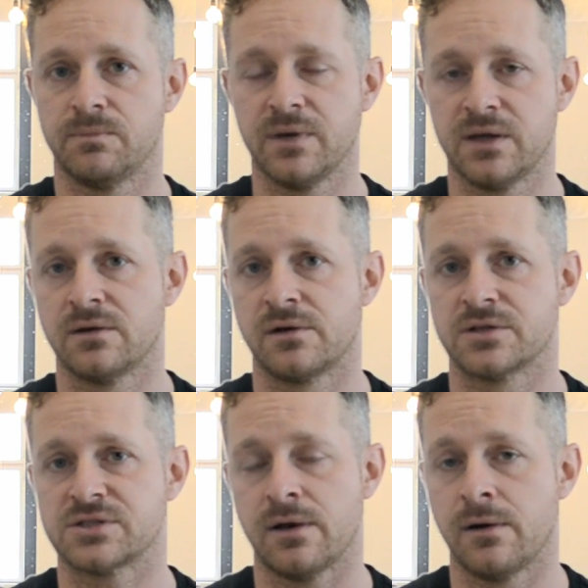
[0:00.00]

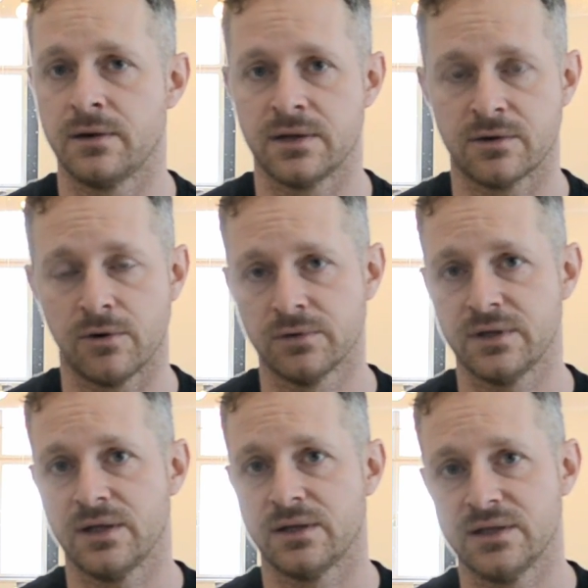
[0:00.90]
beginners earning
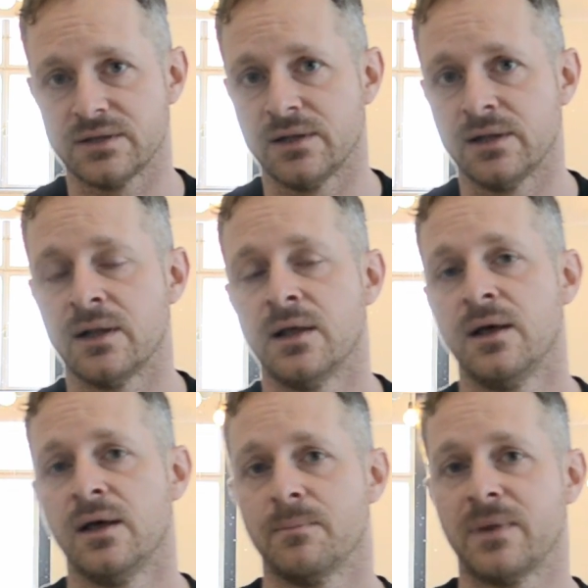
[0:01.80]
only a little,
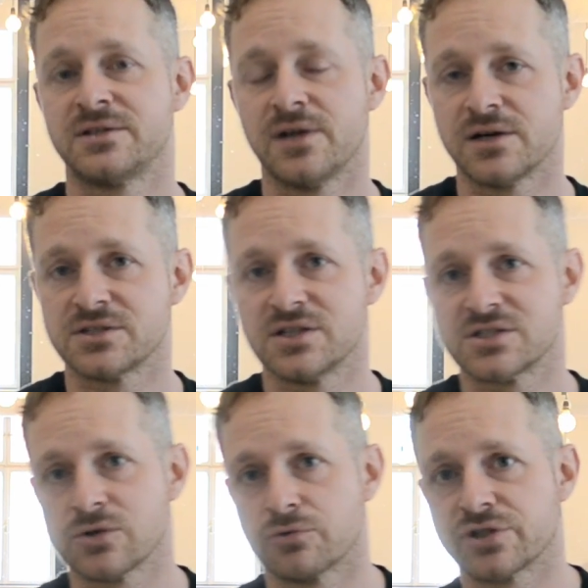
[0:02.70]
but there is this
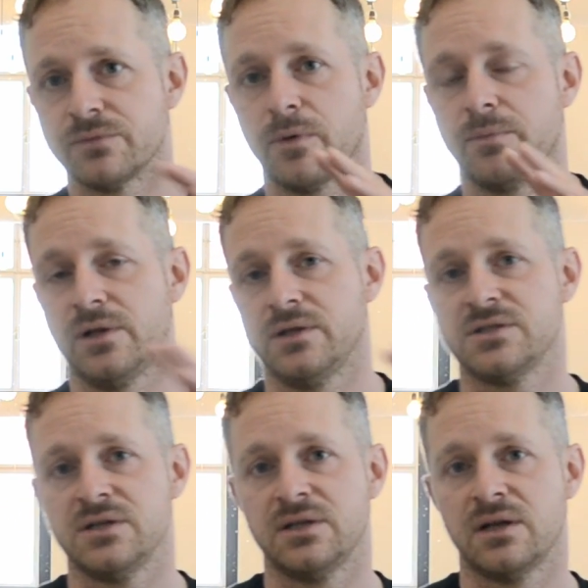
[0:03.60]
social
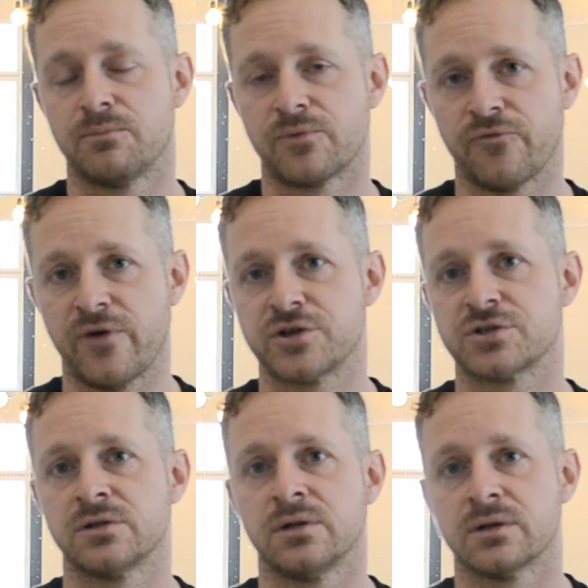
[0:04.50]
mobility that a
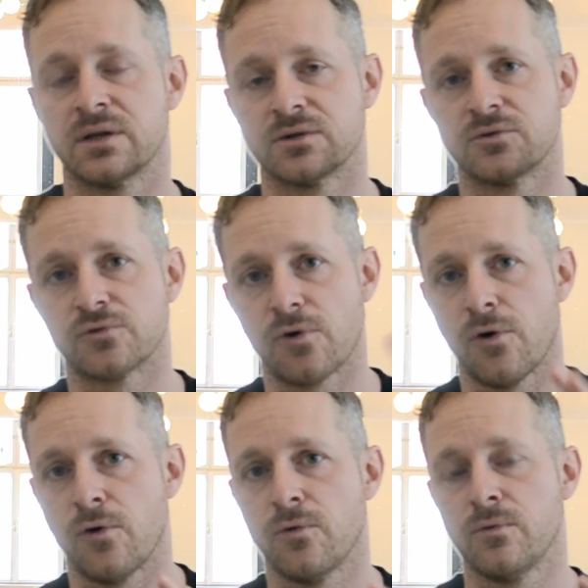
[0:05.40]
professional can
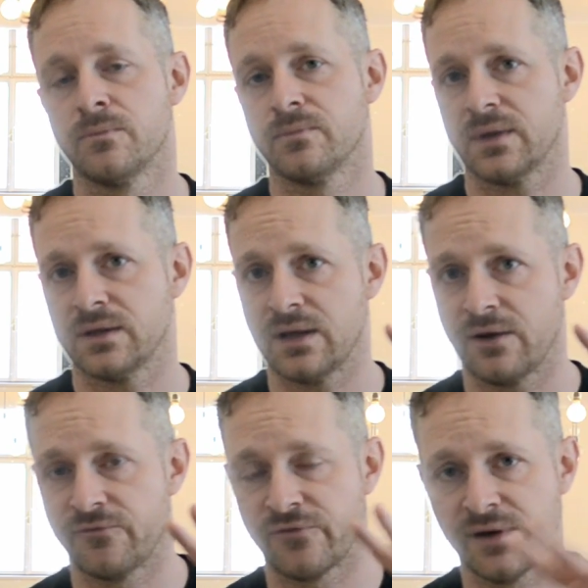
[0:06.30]
grow their
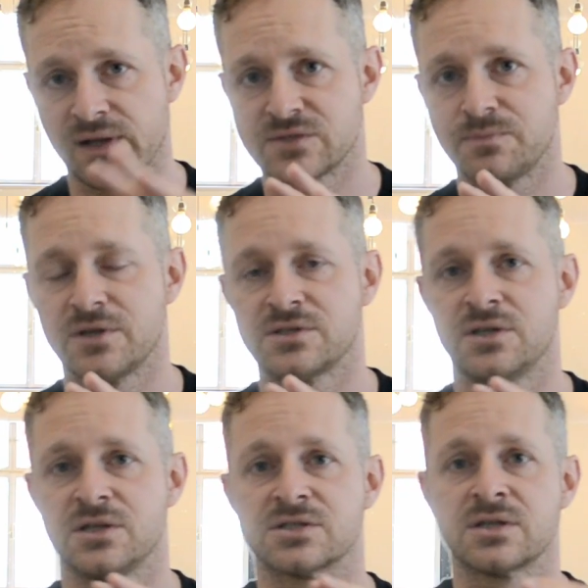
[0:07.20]
freelance
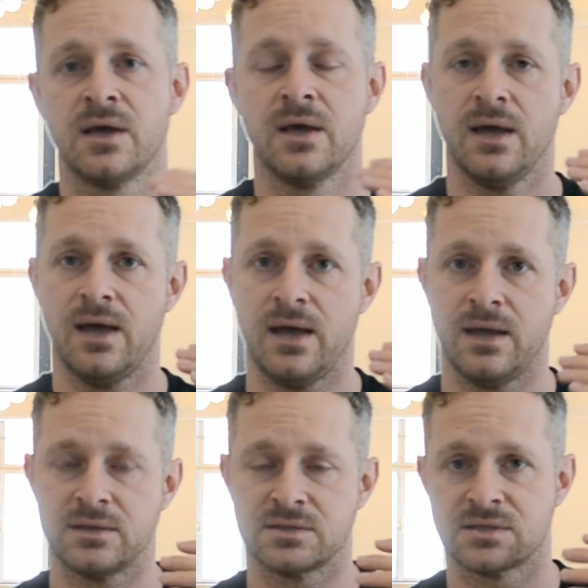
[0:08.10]
business
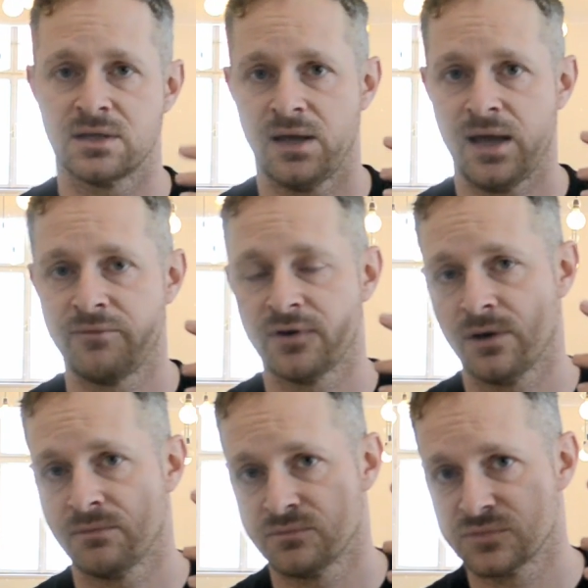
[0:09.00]
and have a
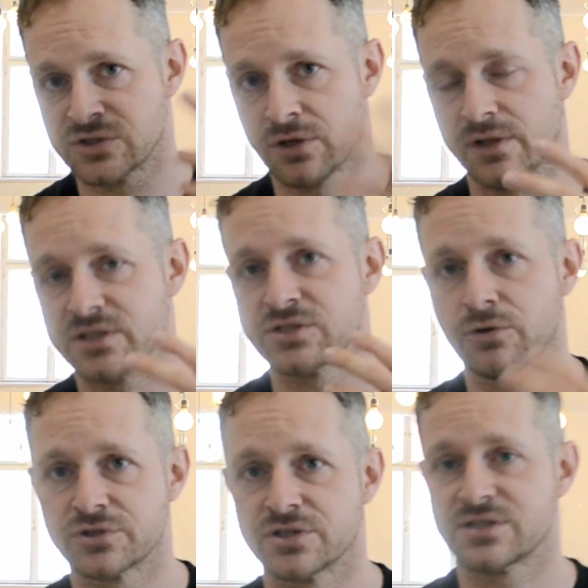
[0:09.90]
solid
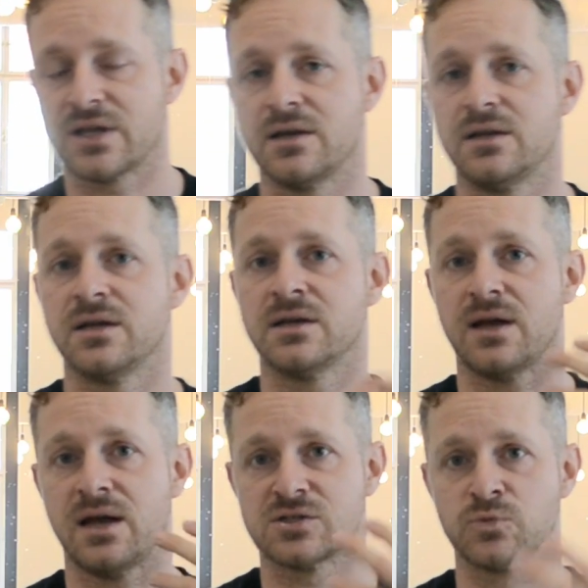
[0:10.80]
social standing
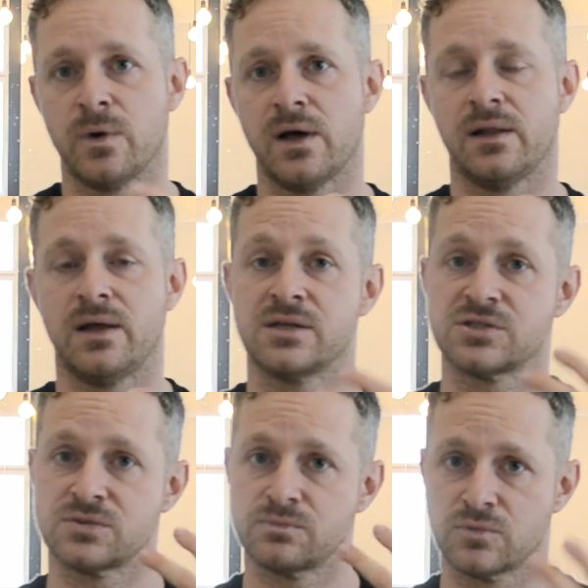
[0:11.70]
as well
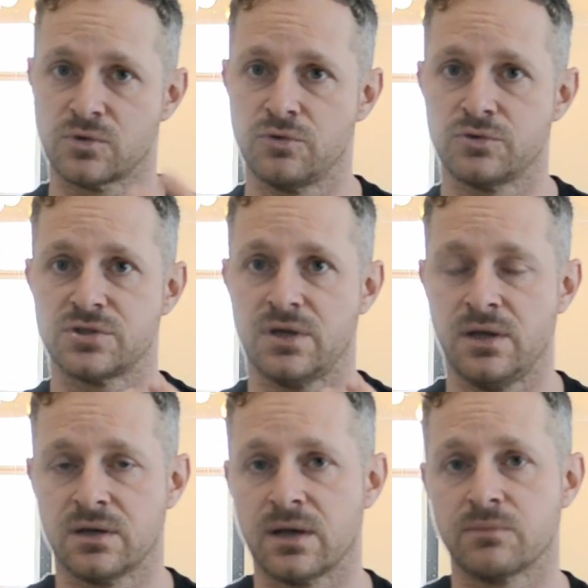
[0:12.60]
as good
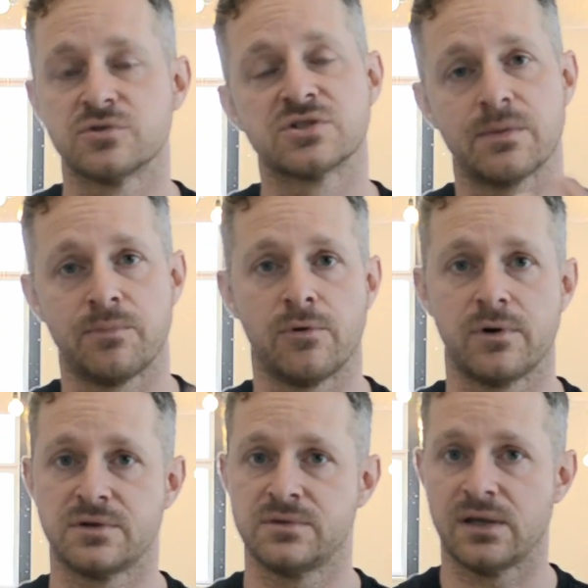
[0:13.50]
income to support their